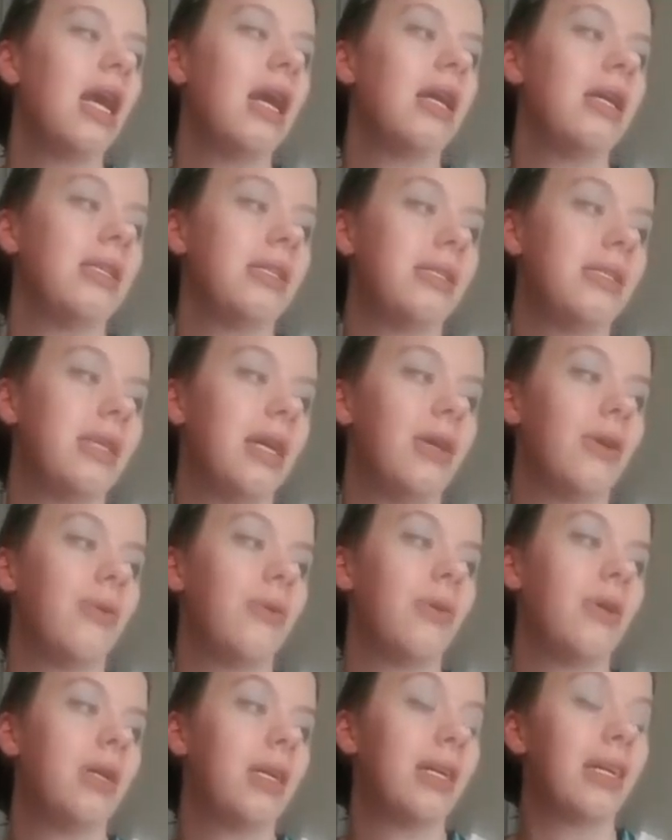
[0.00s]

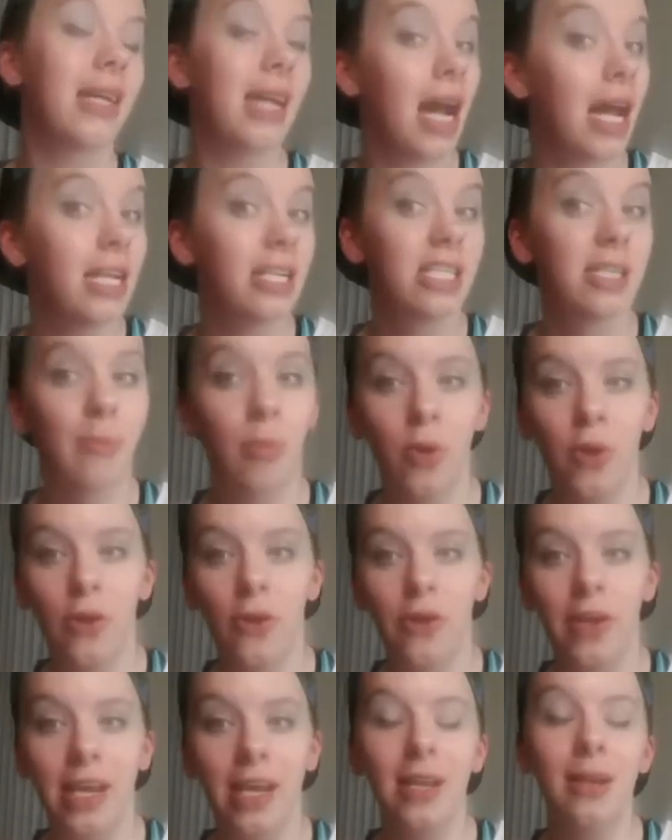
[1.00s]
So kind of
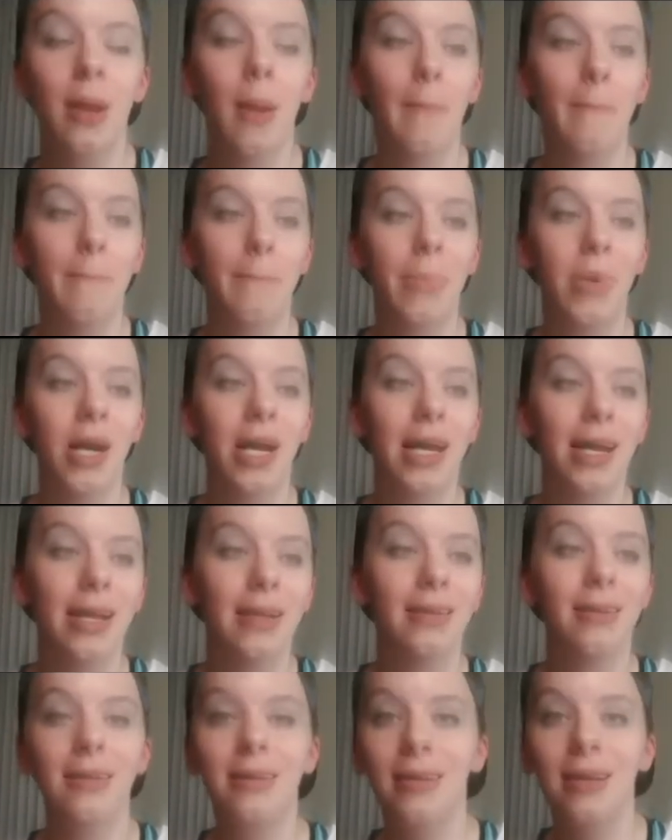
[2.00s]
spoiled it,
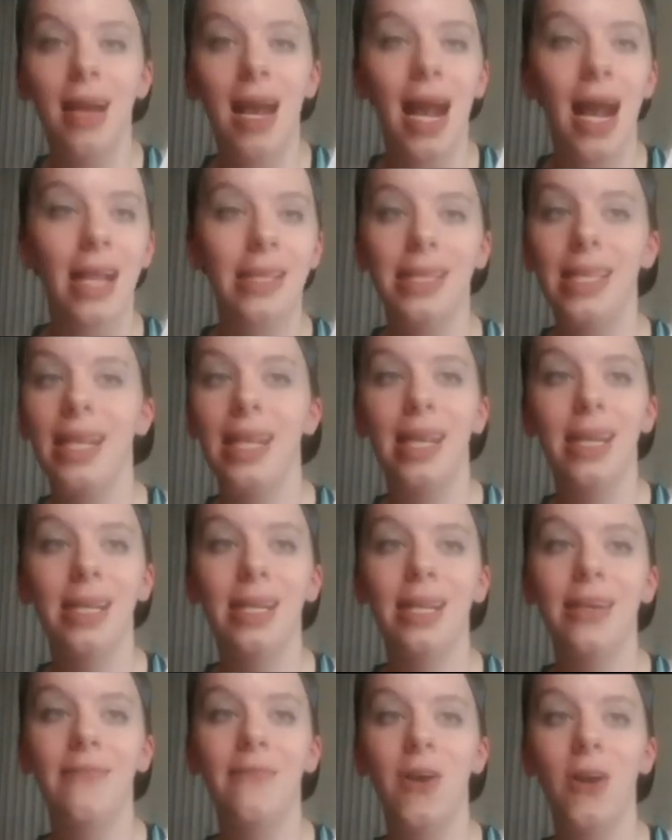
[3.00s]
but at the end
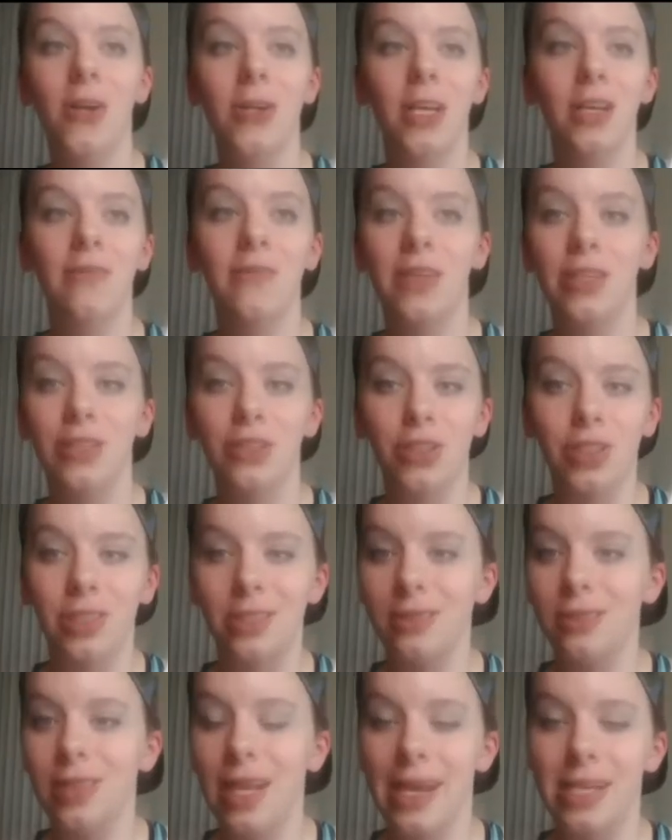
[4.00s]
of our
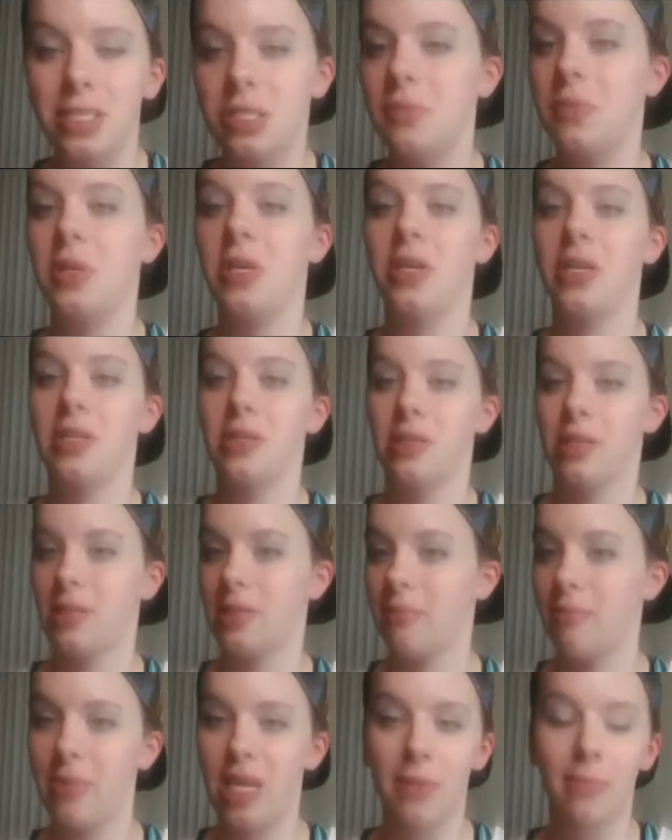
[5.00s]
convention experience,
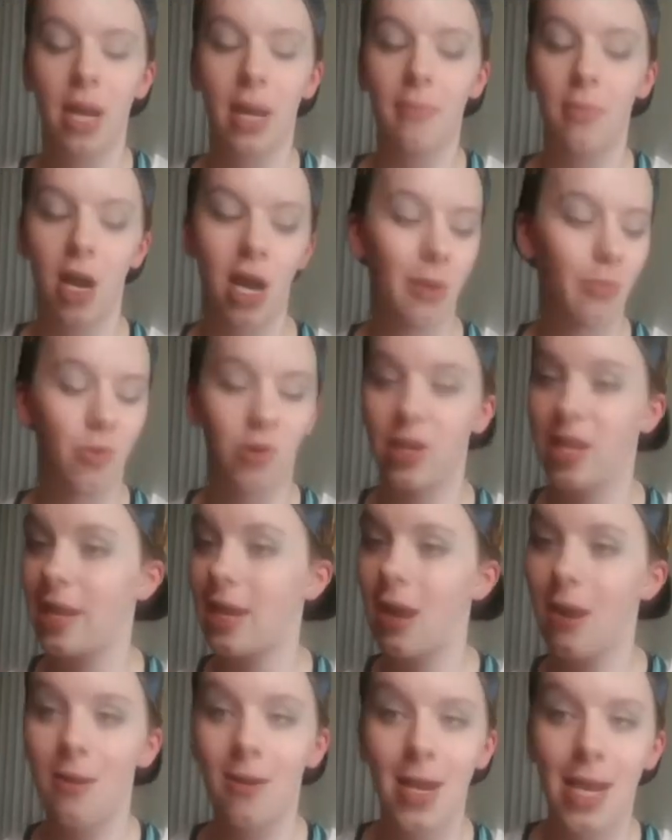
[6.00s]
me and my mom were
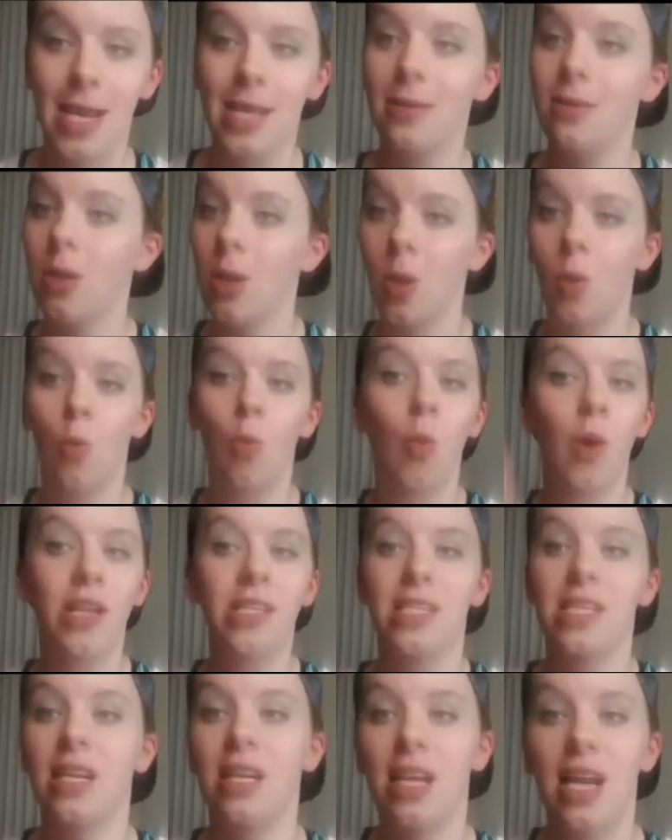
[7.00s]
like, all right,
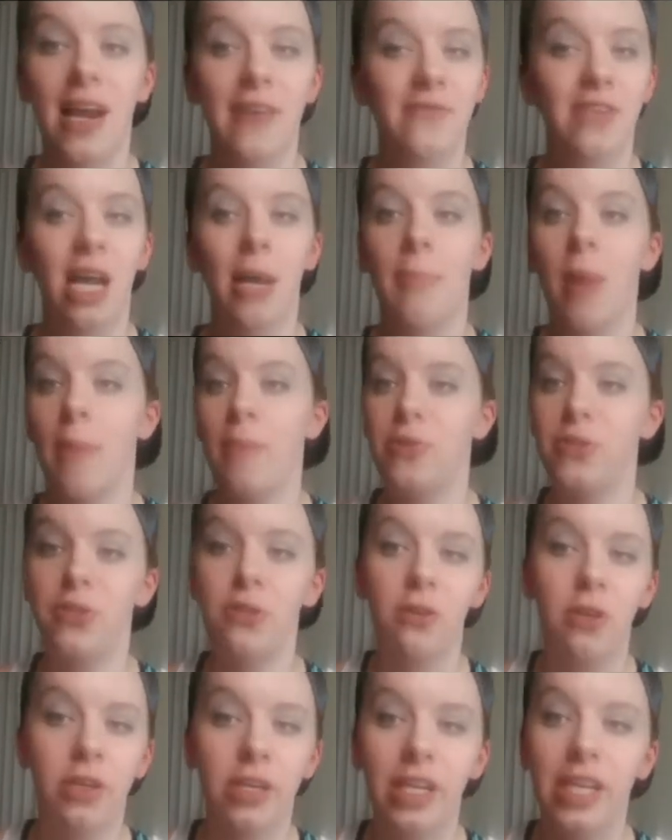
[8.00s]
once in a lifetime
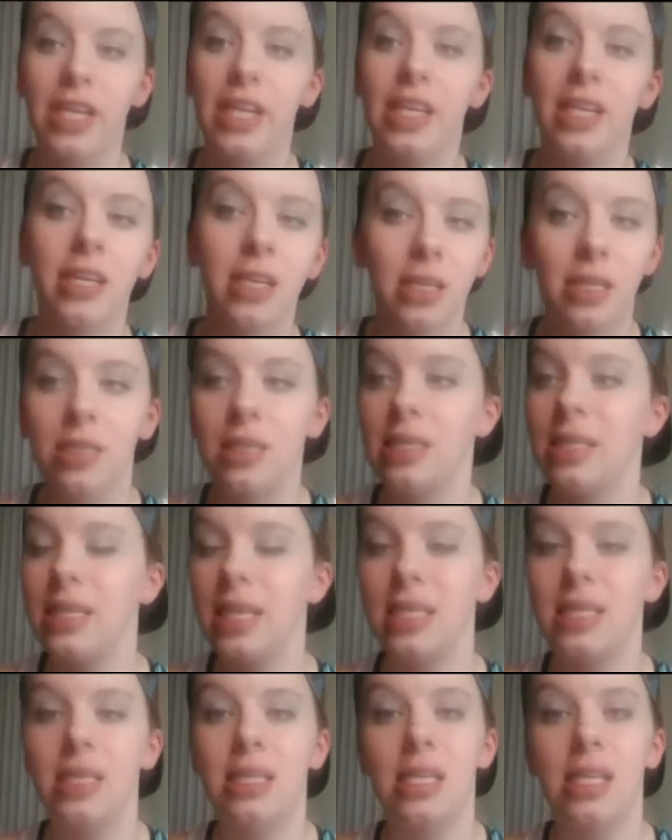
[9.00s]
opportunity,
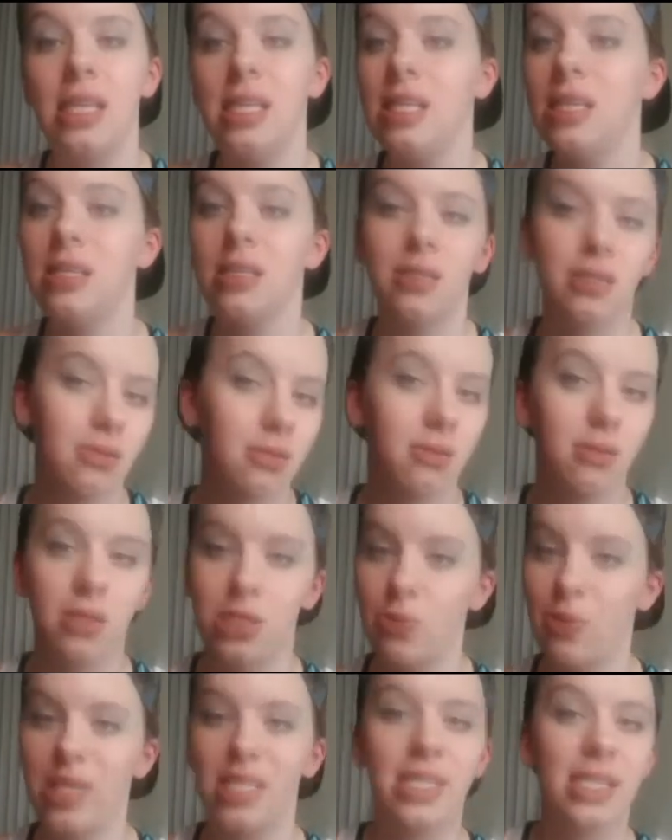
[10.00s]
Sweet 16
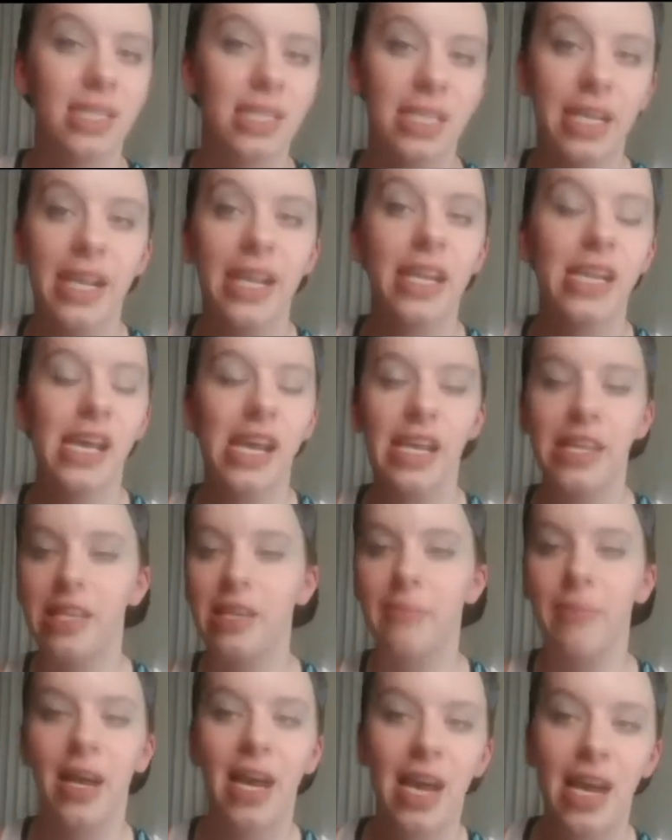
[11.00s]
in the
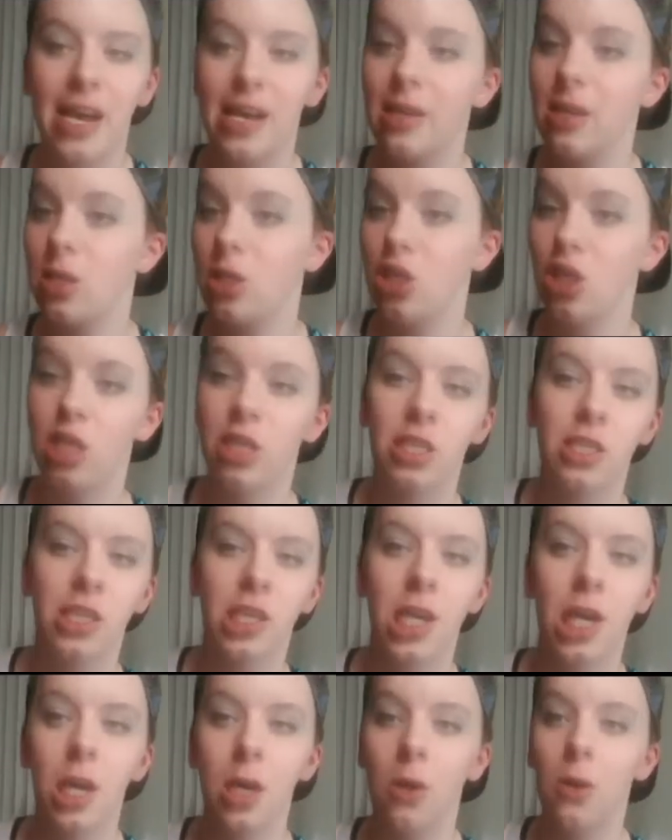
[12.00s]
bag, good to
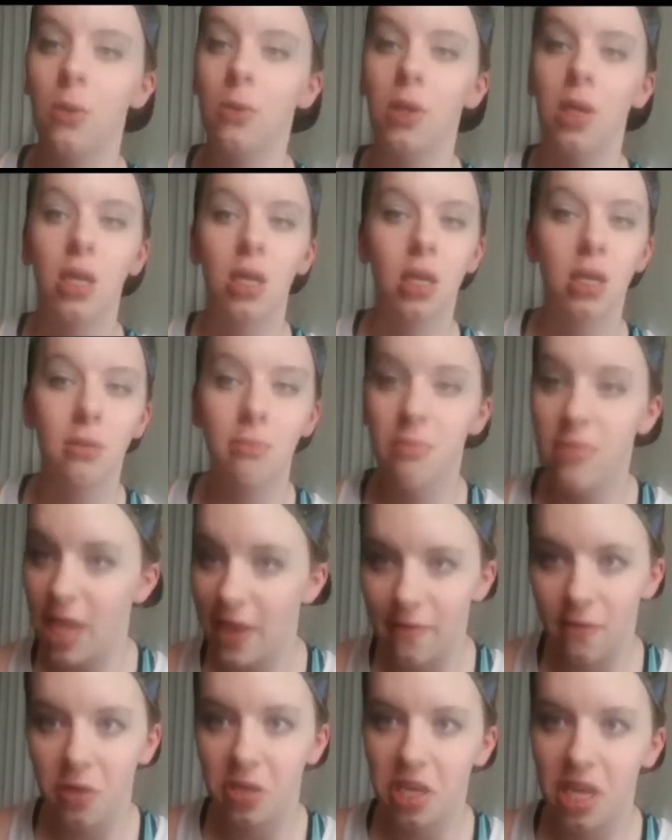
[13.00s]
go,
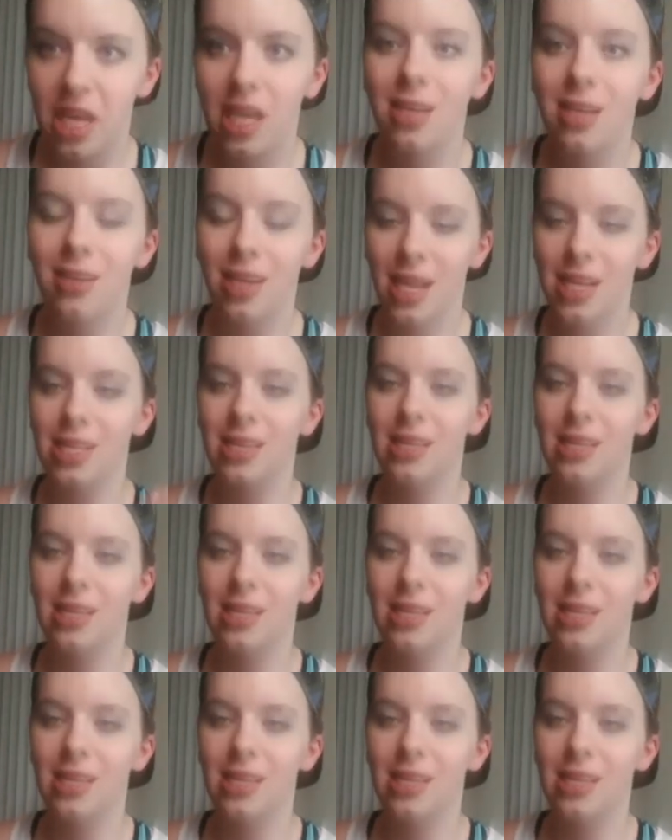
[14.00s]
never again. Like